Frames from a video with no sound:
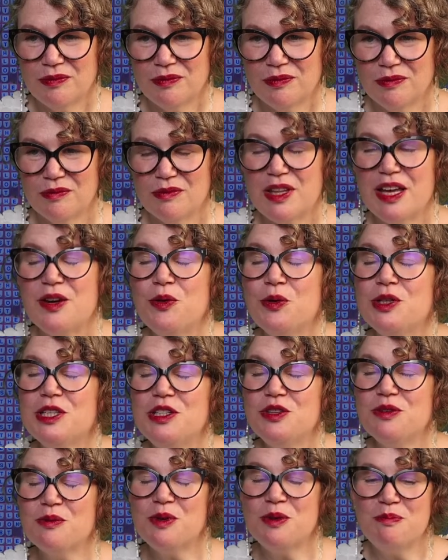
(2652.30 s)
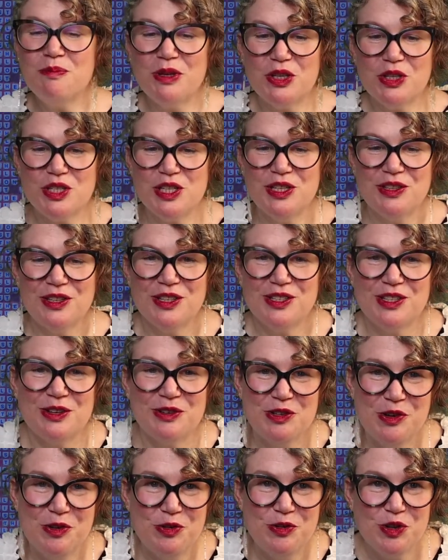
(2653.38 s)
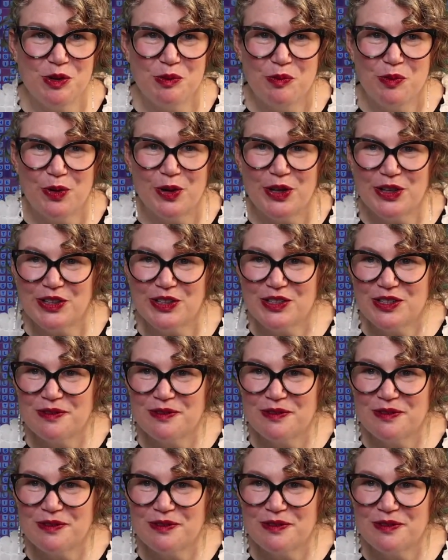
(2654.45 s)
they're not in the room, Martin. That's how YouTube works.